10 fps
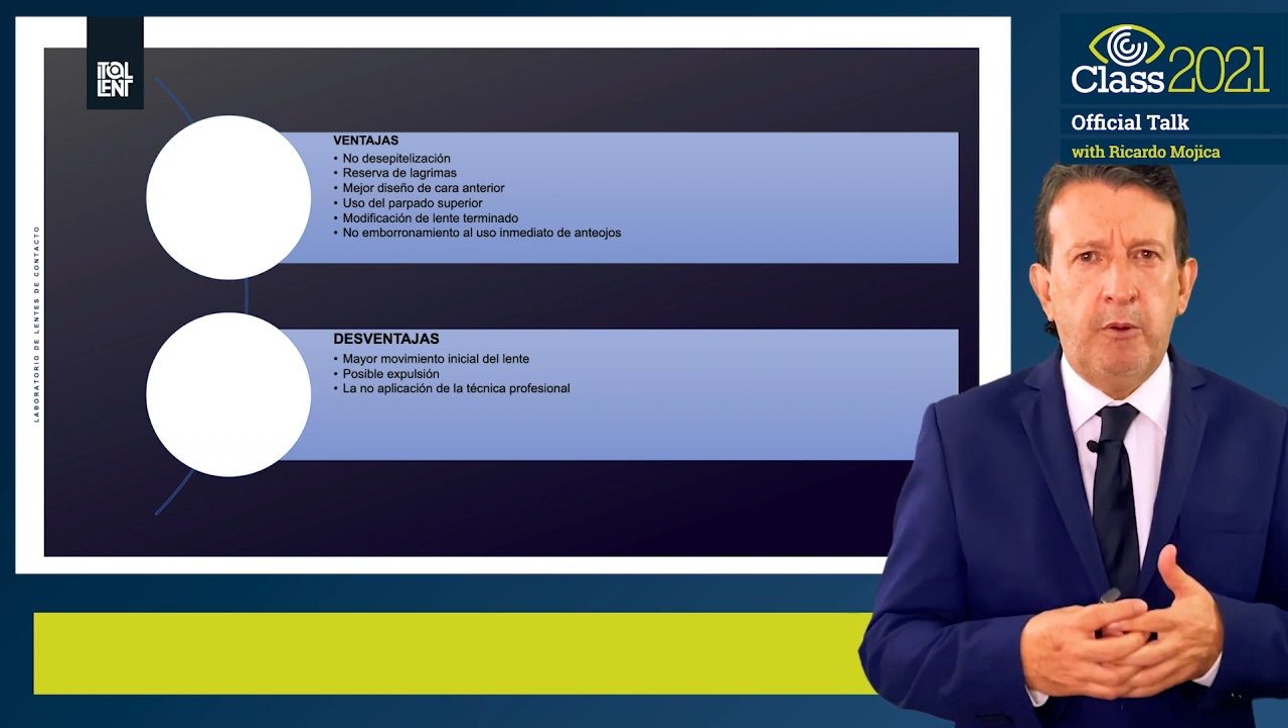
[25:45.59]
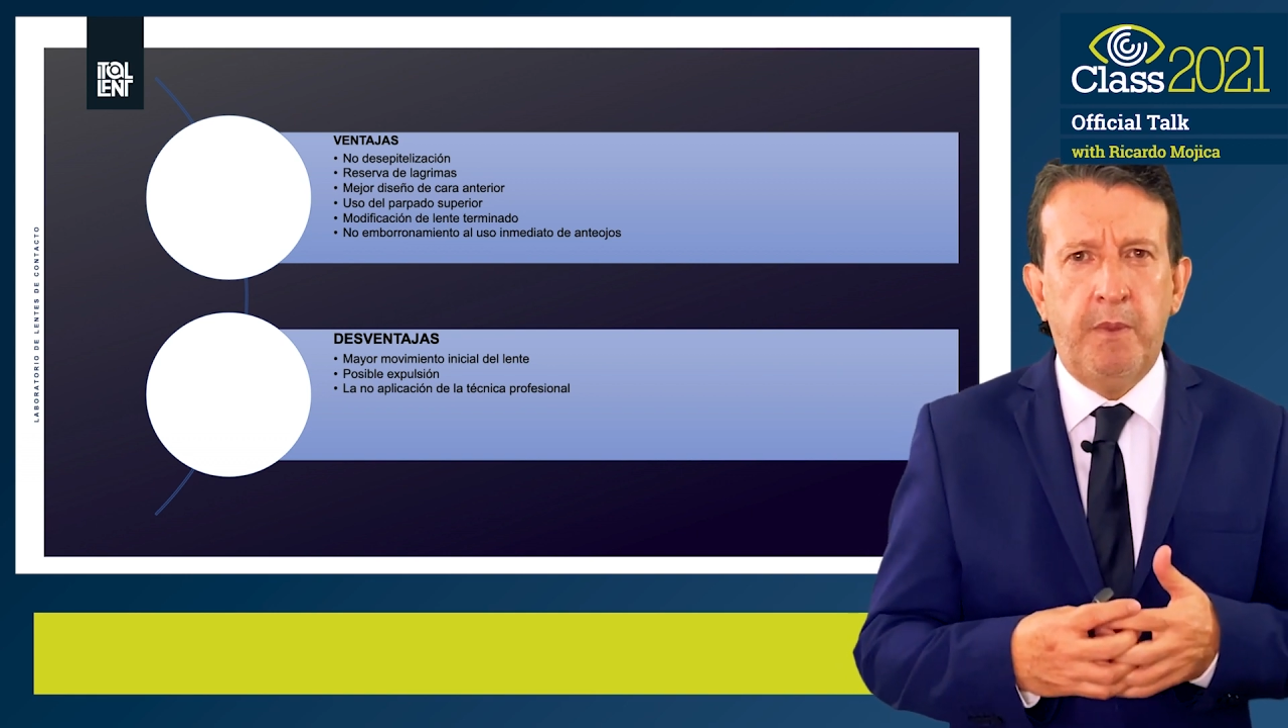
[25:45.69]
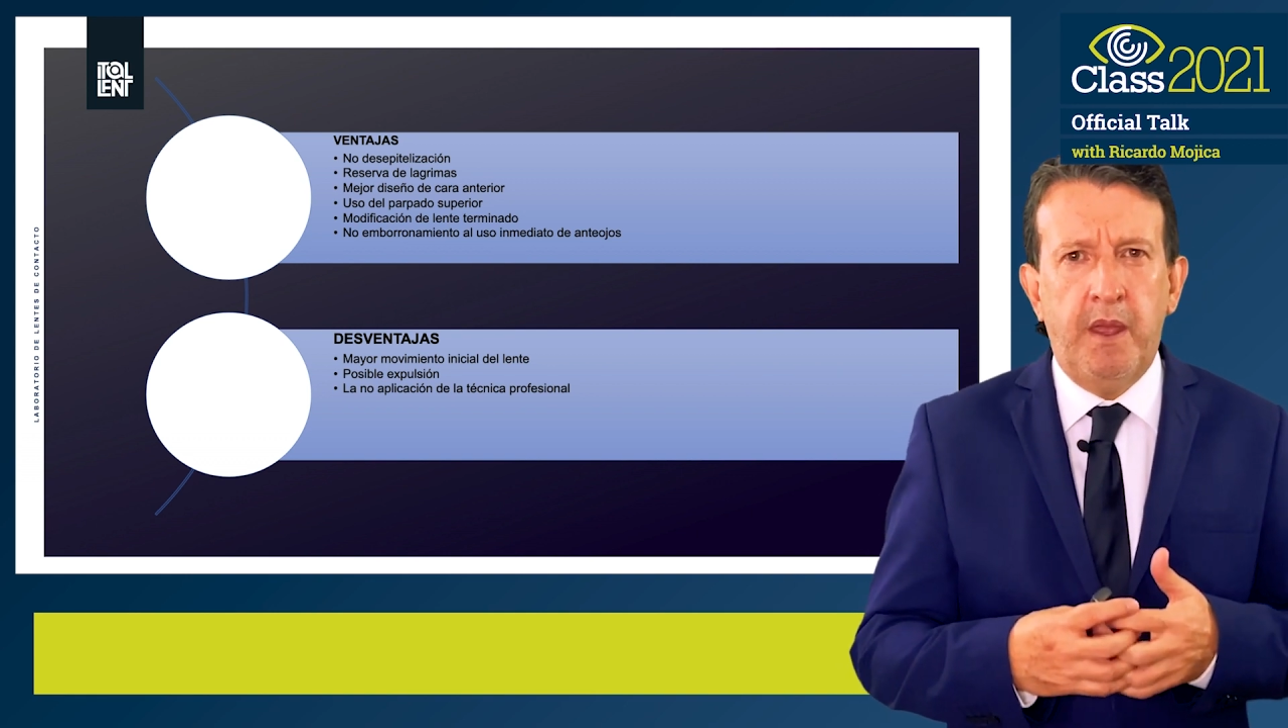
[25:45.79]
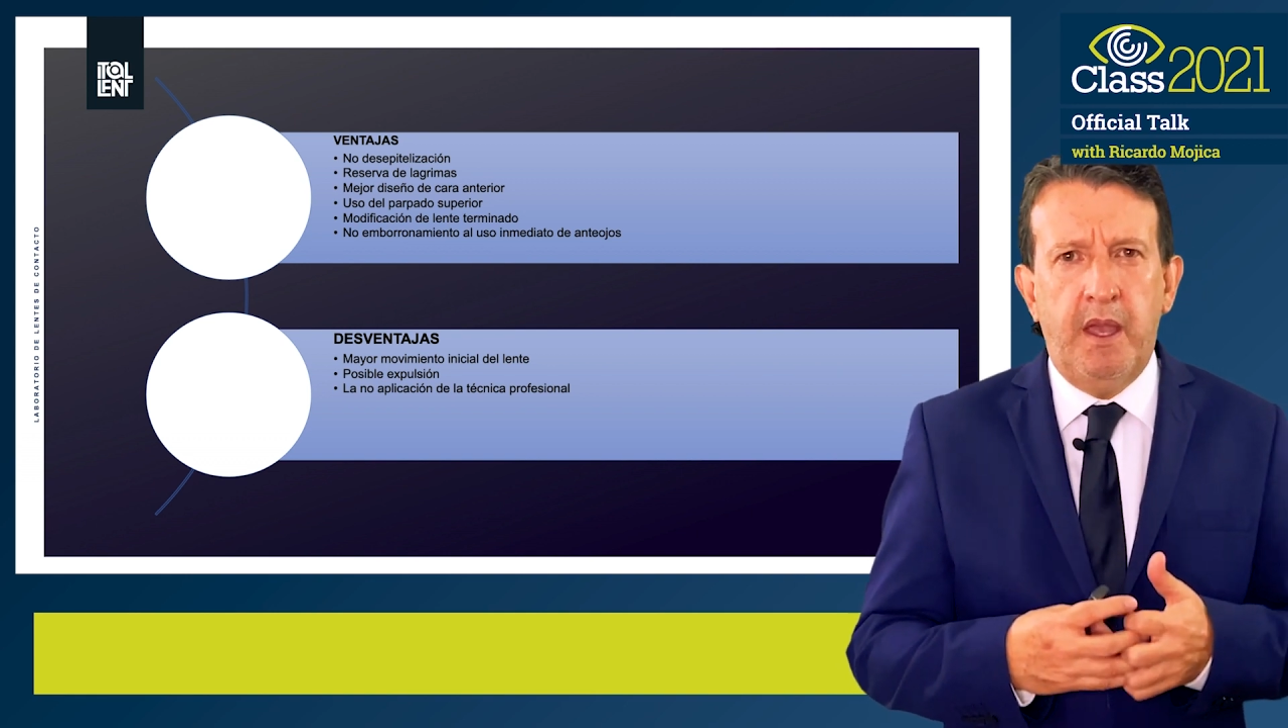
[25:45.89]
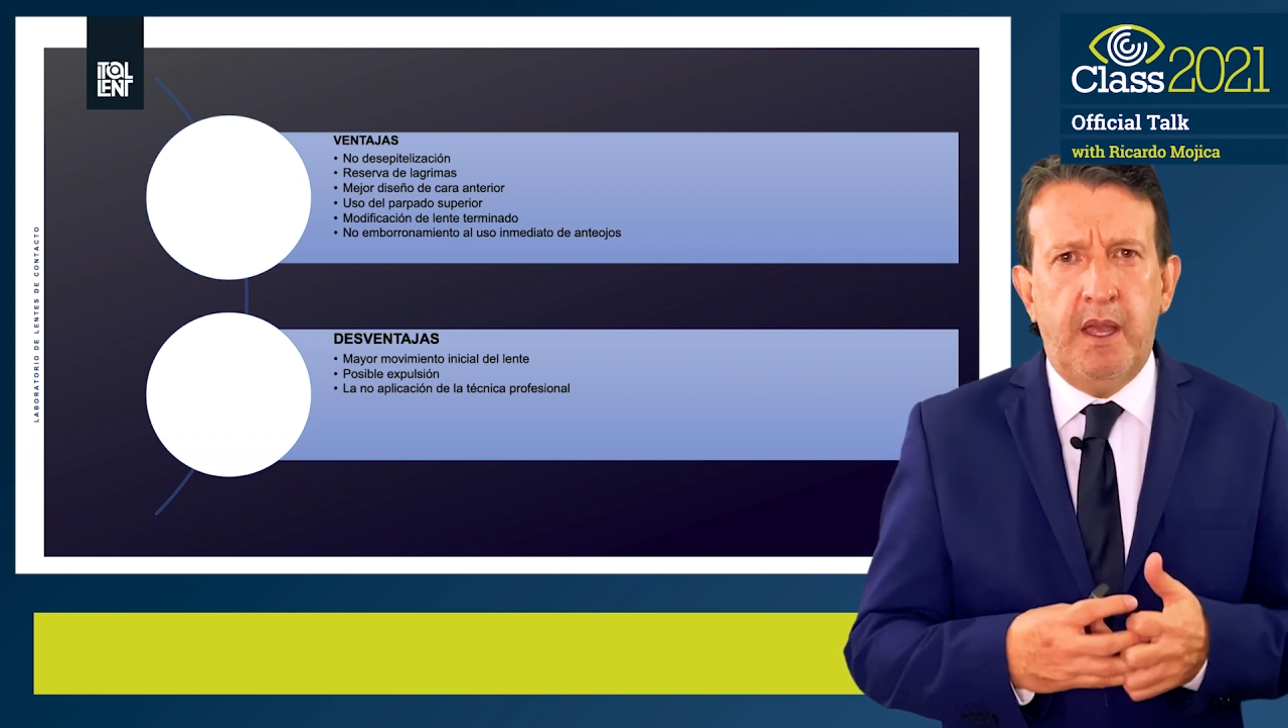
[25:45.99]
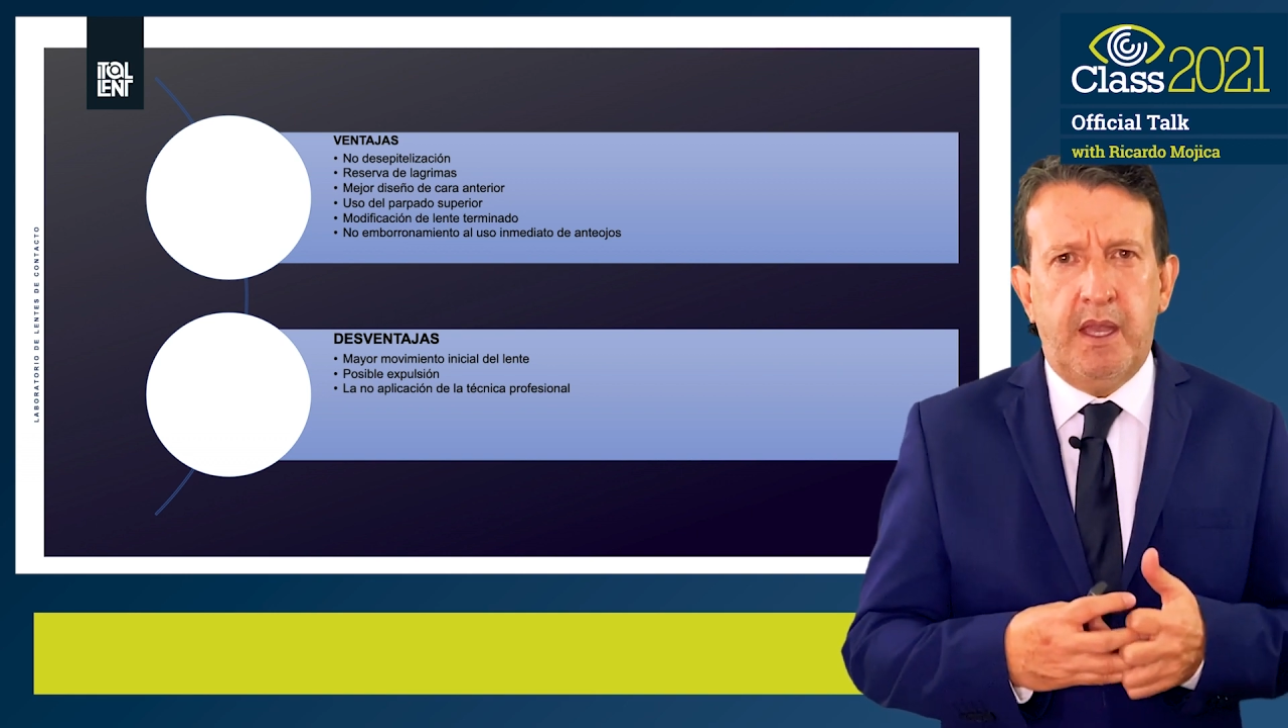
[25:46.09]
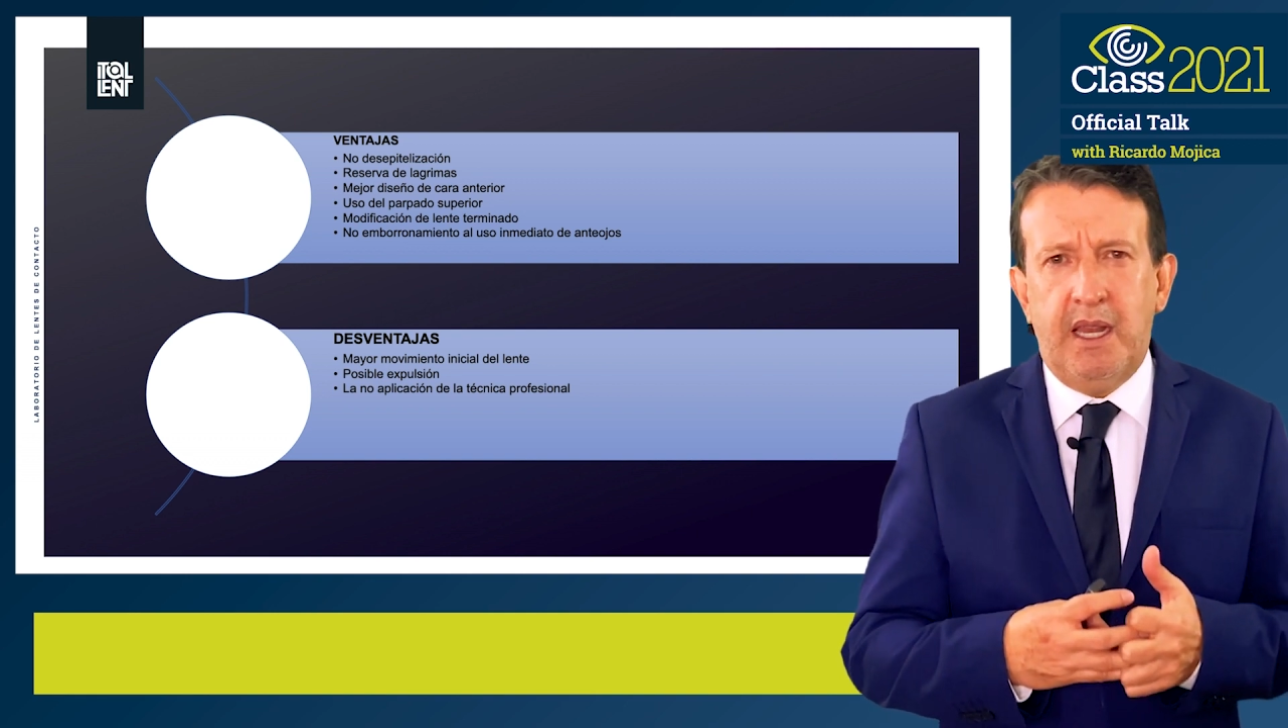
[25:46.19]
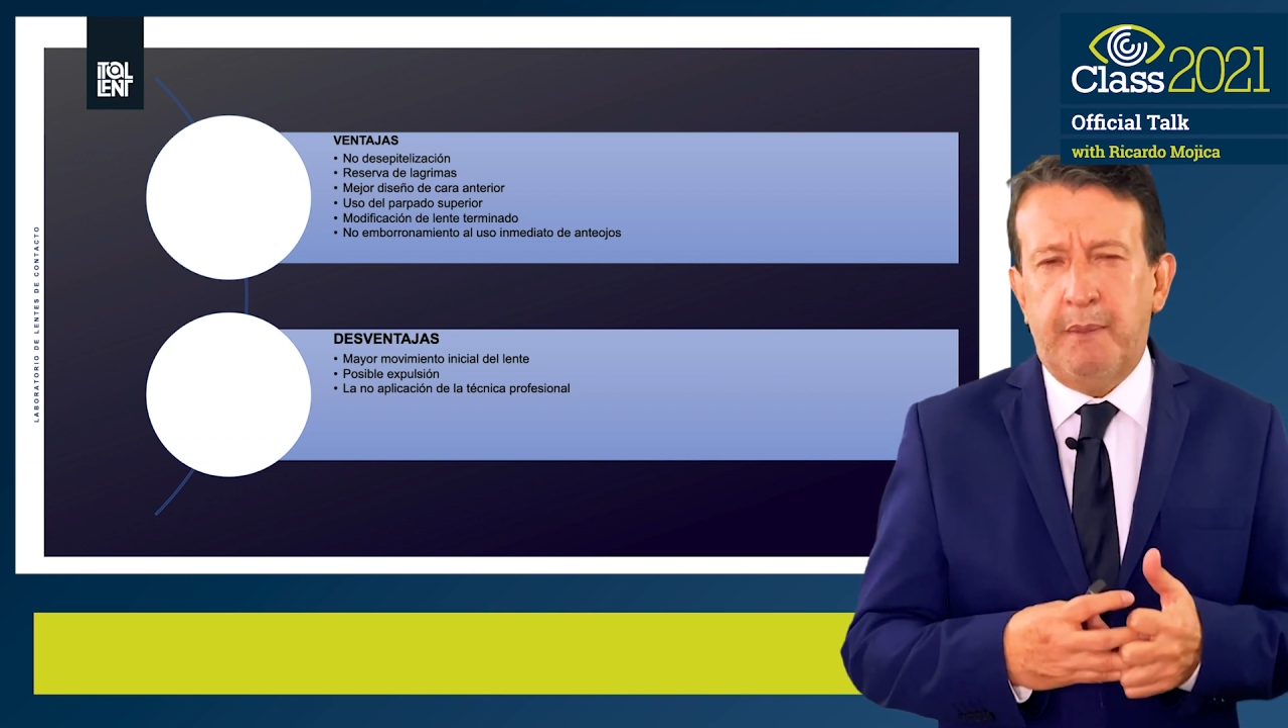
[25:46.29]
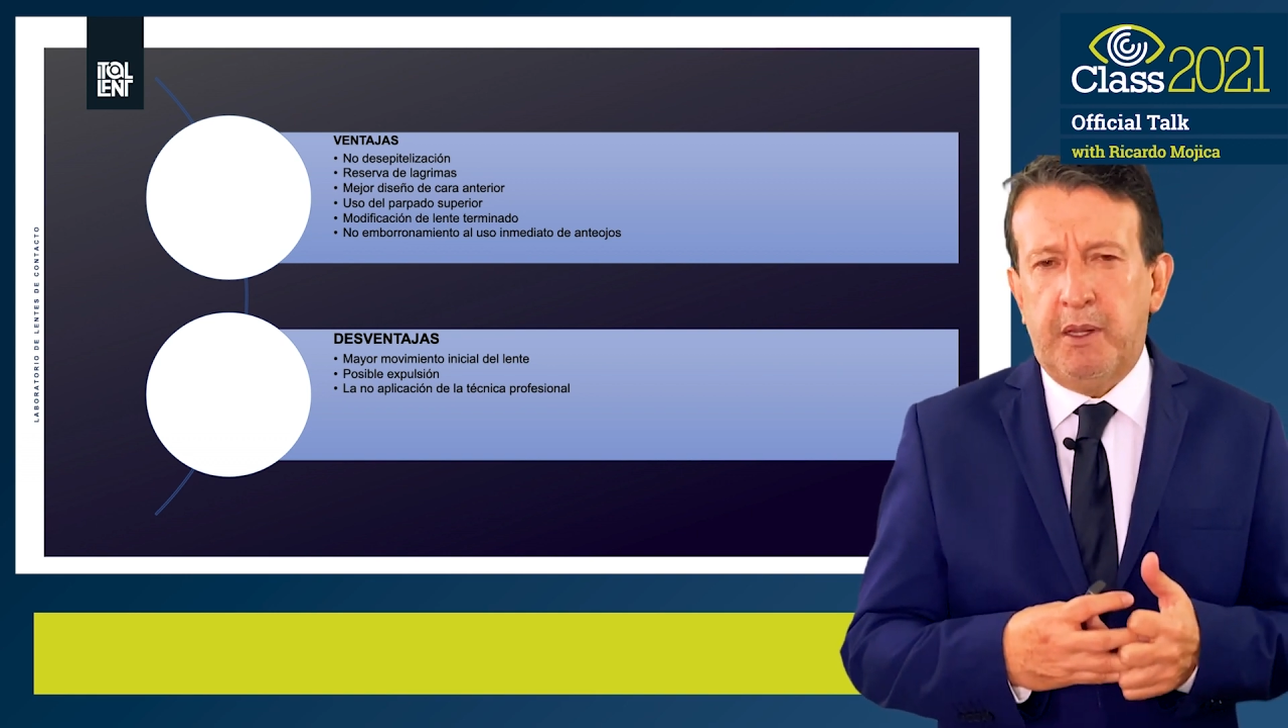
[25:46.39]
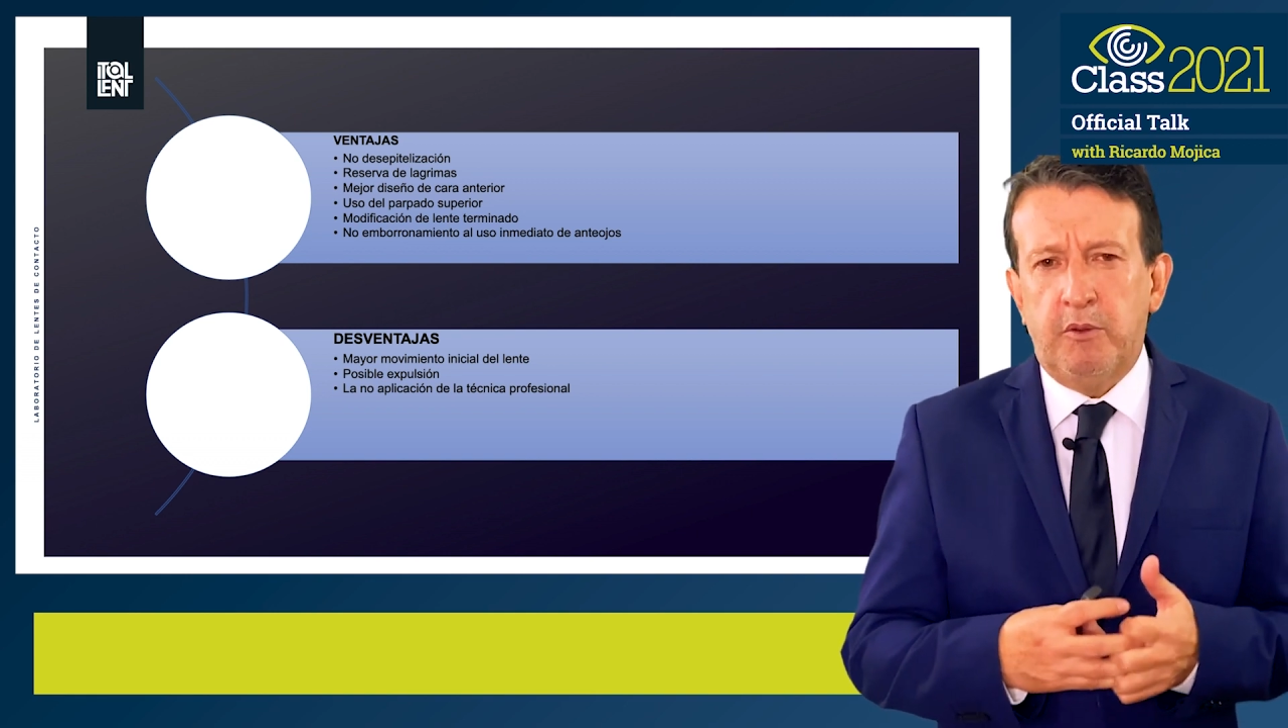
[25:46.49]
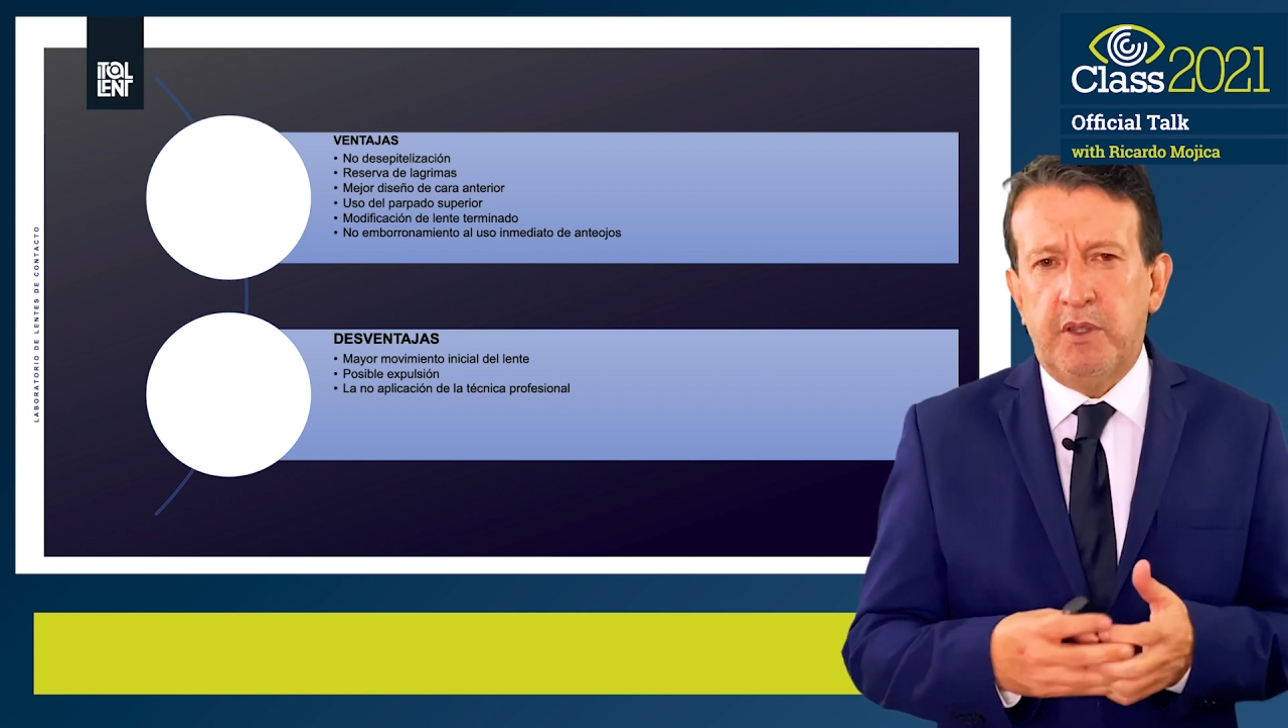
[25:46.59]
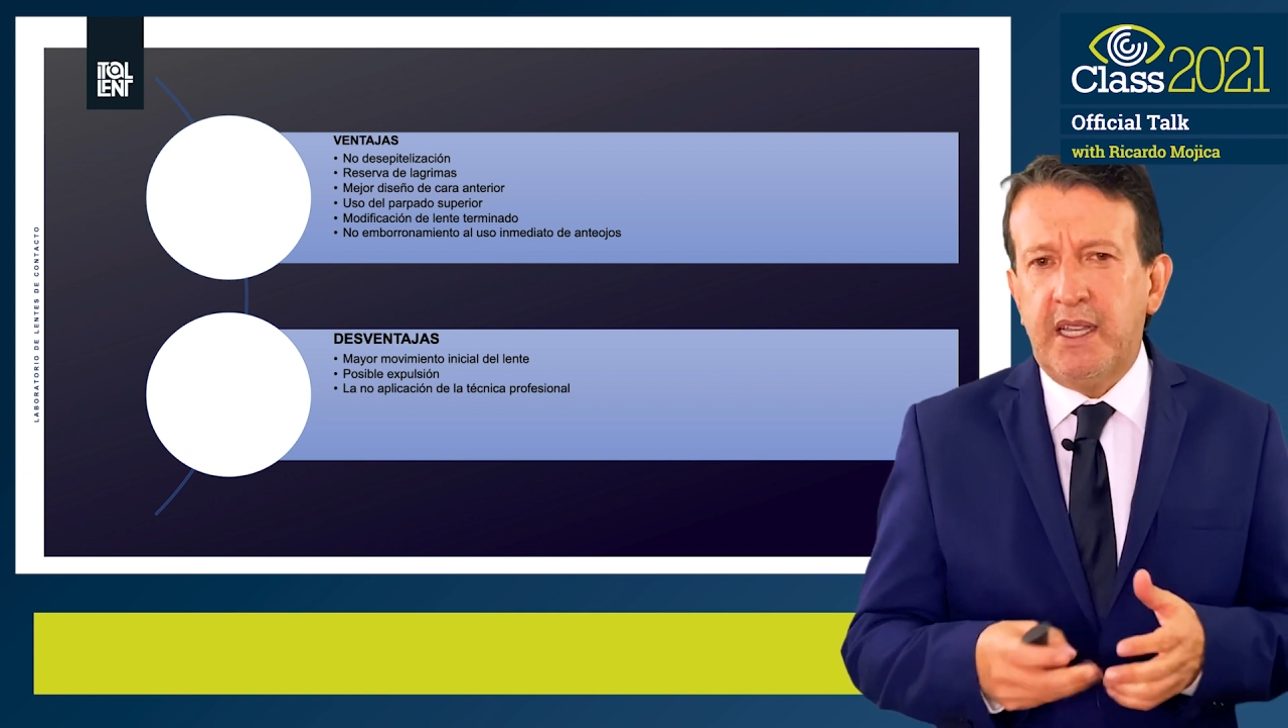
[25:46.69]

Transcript: and it is not that it is